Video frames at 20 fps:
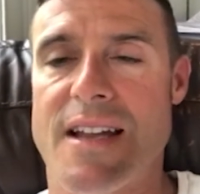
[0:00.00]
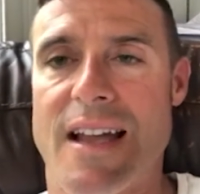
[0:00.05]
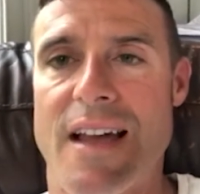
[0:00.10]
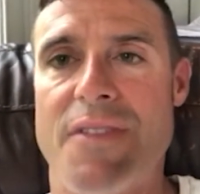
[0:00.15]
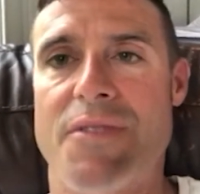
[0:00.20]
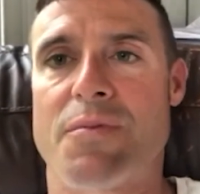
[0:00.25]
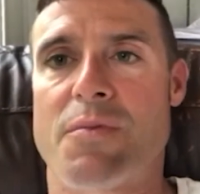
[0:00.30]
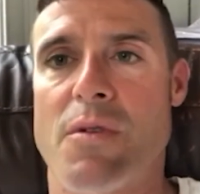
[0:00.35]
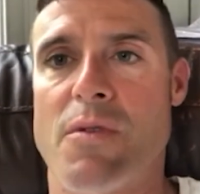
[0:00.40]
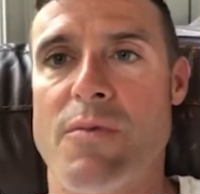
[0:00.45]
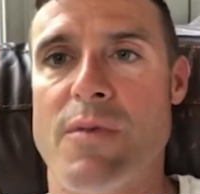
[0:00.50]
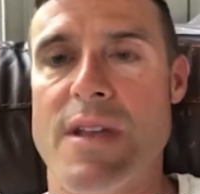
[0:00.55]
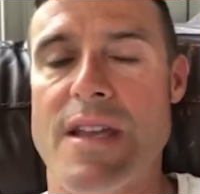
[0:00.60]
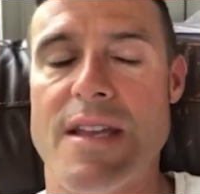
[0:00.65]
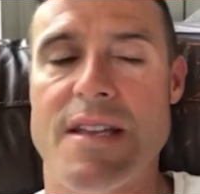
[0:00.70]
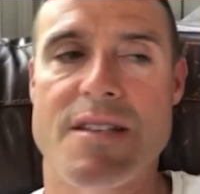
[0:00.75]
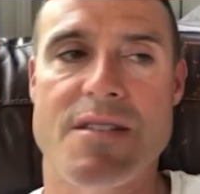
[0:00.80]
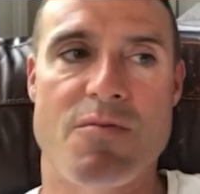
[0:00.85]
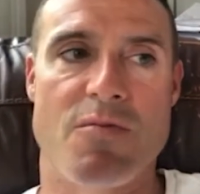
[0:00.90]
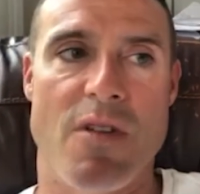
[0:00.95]
Got three
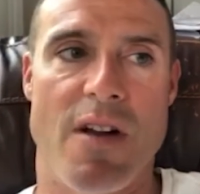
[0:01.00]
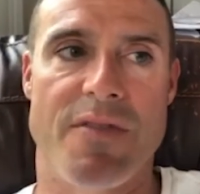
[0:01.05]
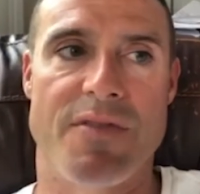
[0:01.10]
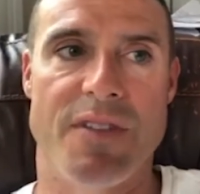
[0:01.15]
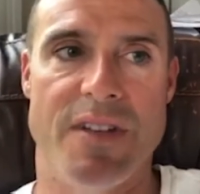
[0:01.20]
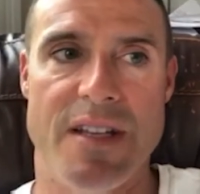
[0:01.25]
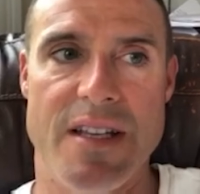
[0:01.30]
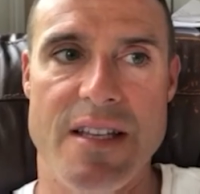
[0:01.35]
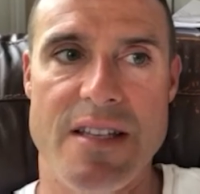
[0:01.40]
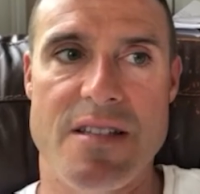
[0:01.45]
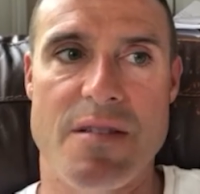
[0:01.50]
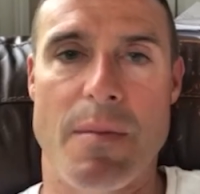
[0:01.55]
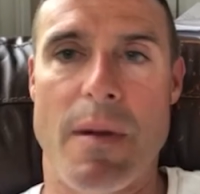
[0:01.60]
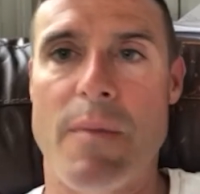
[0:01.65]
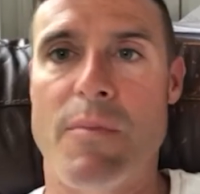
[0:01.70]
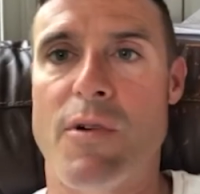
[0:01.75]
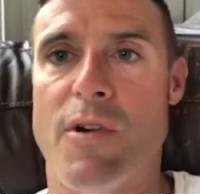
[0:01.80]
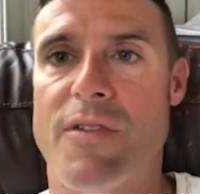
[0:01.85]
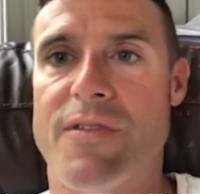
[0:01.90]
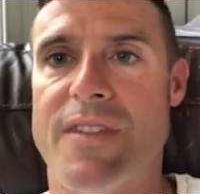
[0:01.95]
weeks roughly to my
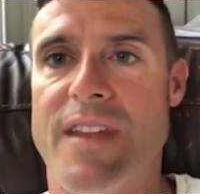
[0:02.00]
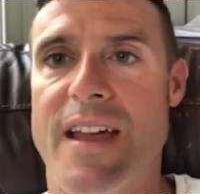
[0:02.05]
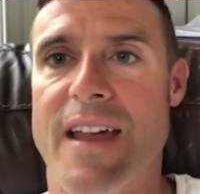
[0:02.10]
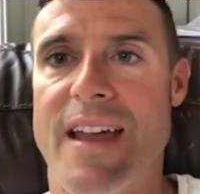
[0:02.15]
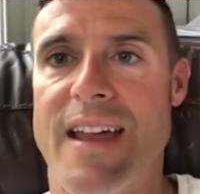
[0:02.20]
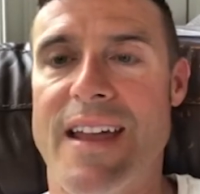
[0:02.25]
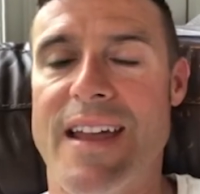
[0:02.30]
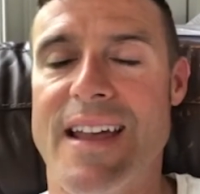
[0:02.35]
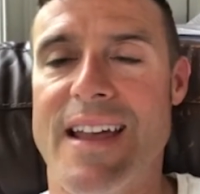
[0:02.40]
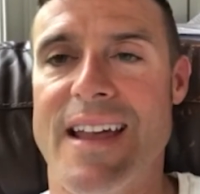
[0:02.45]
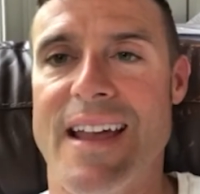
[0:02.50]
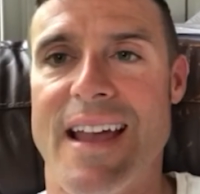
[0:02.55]
birthday,